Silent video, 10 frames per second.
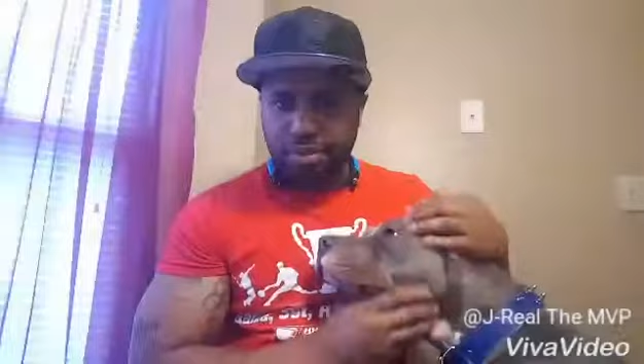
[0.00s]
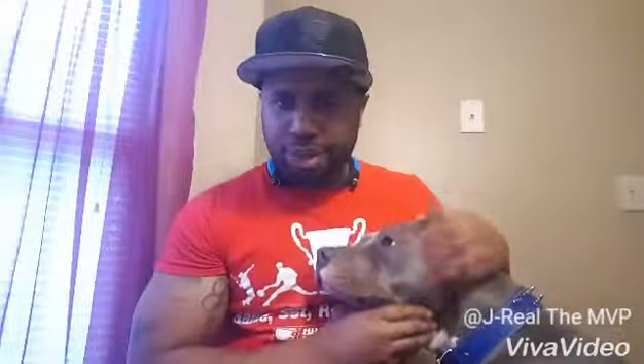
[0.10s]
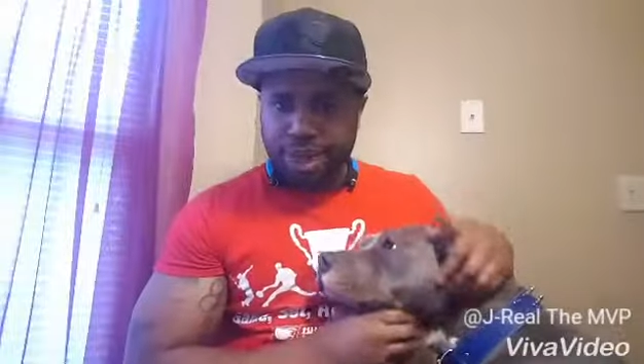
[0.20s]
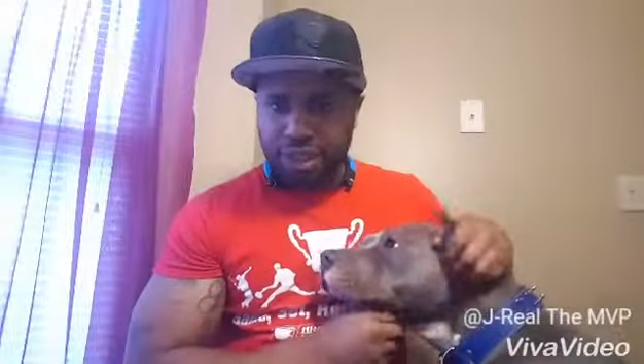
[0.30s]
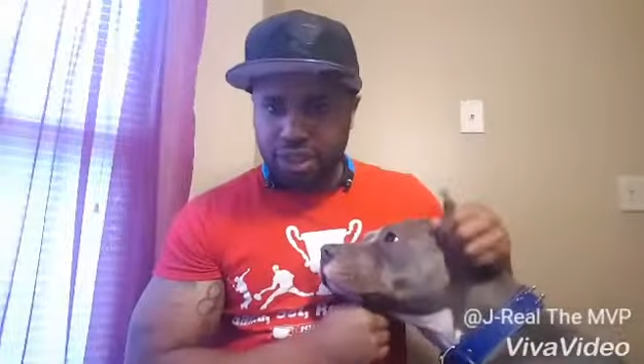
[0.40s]
I'm
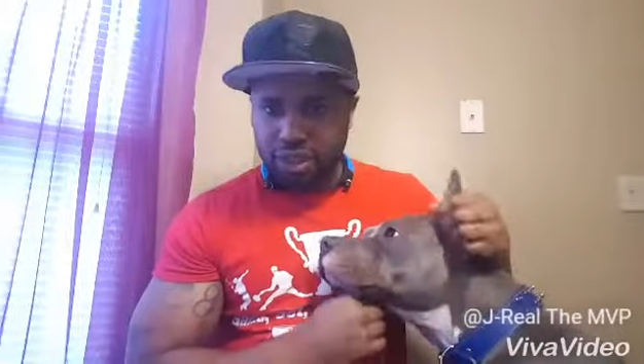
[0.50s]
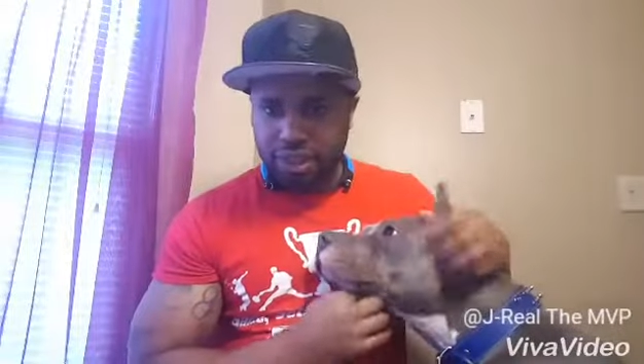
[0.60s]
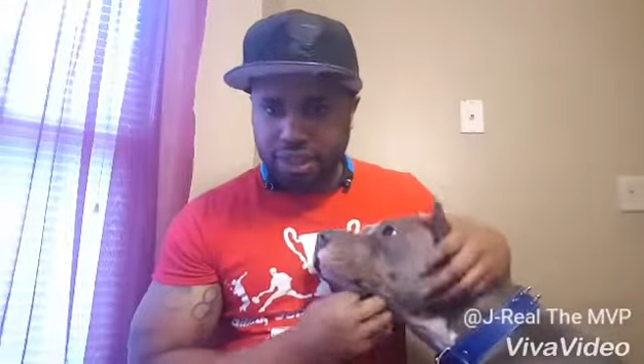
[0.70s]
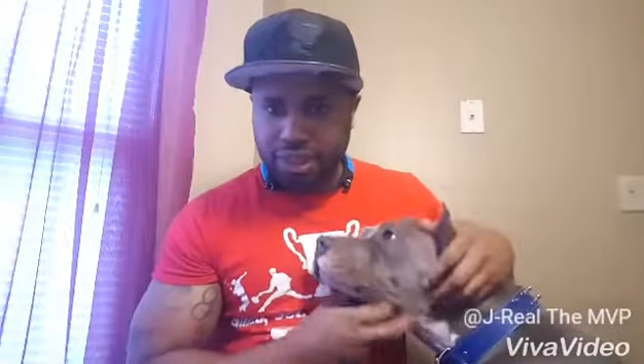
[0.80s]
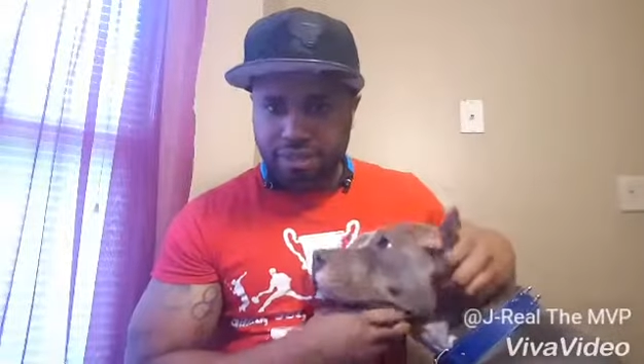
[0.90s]
back at the
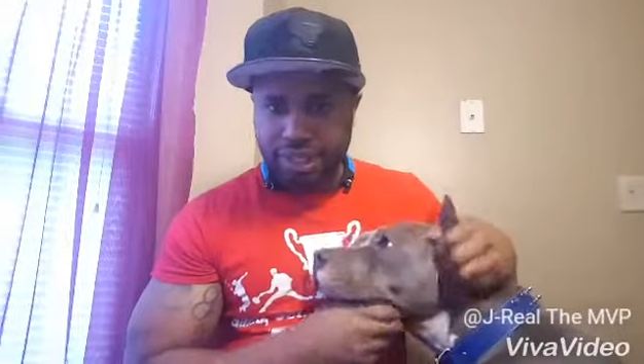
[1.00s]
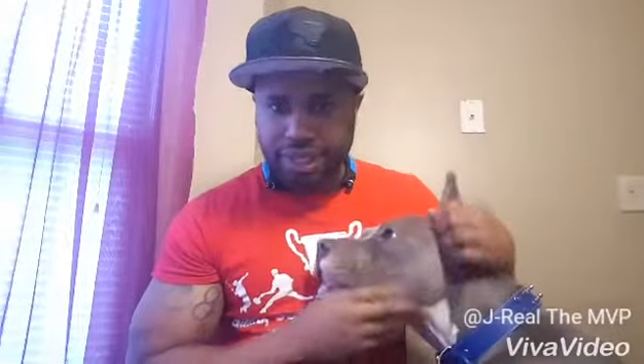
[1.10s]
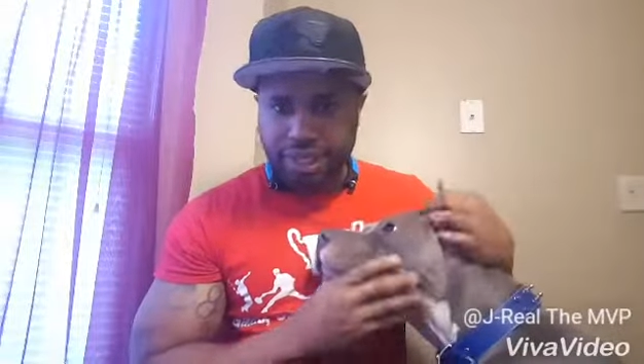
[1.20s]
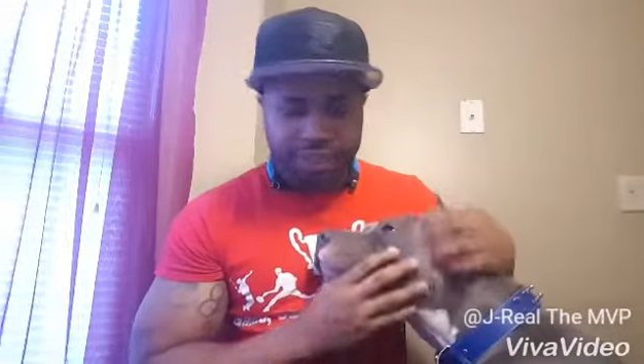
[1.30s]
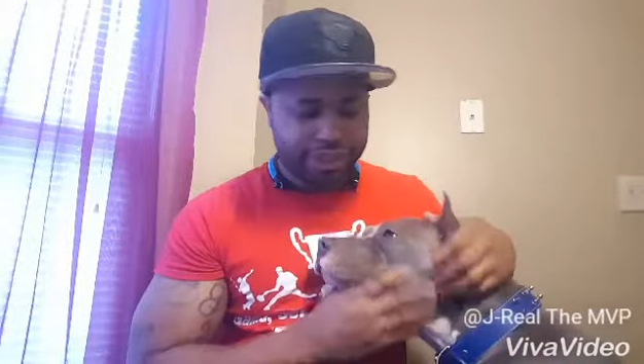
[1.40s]
crib,
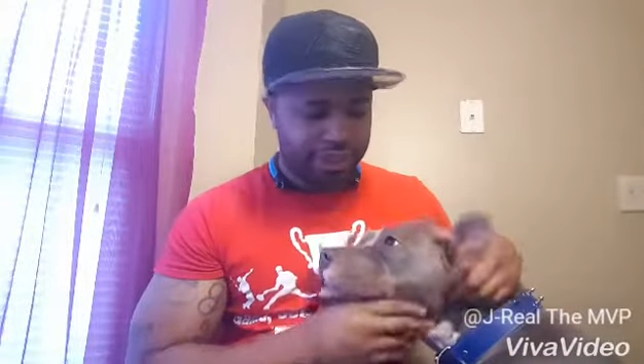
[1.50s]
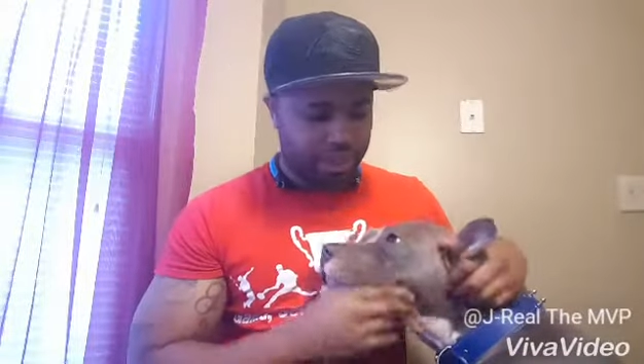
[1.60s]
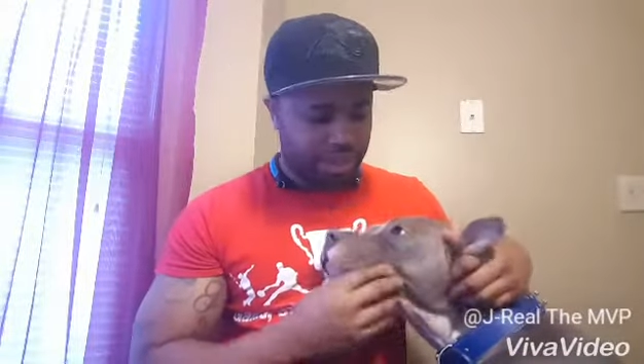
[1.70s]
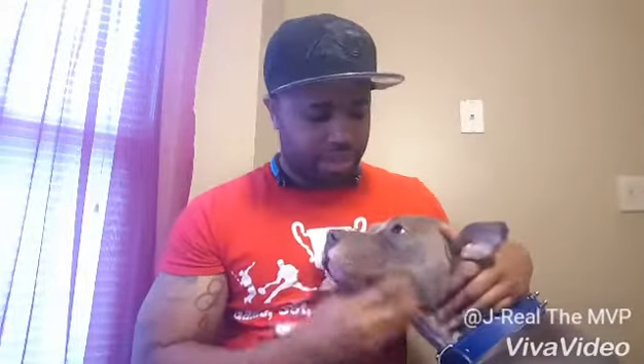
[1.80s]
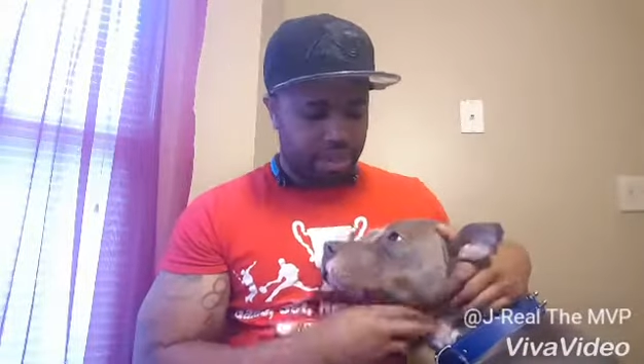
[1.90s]
man.
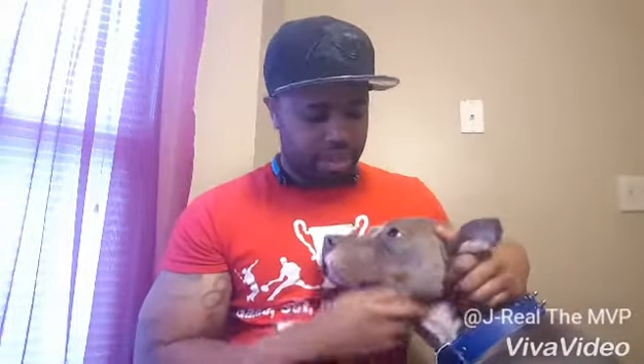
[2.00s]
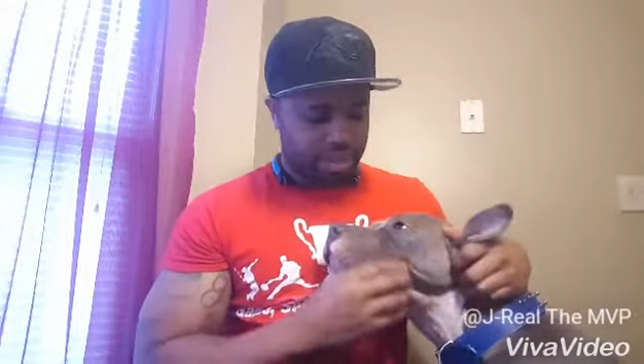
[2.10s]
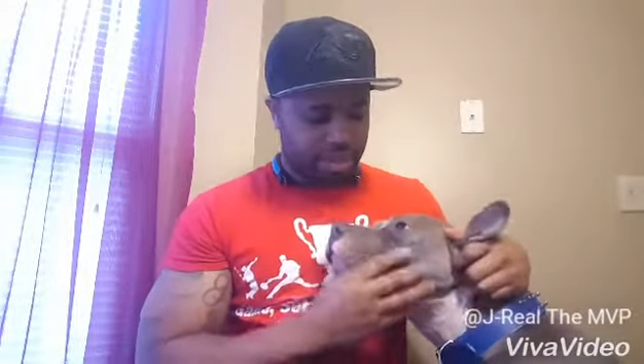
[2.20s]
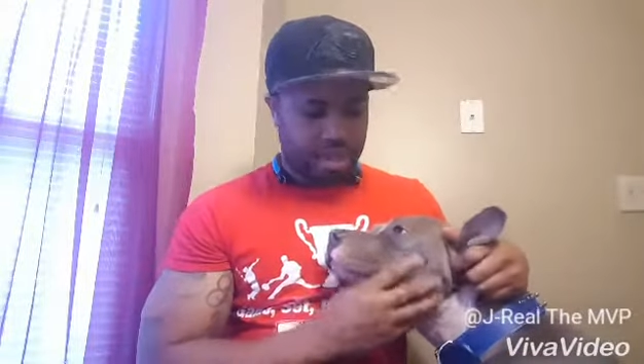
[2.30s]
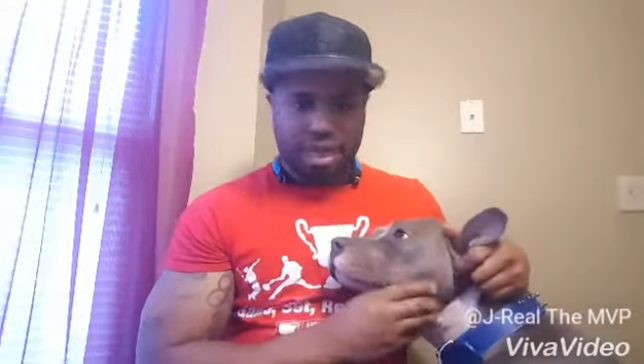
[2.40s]
I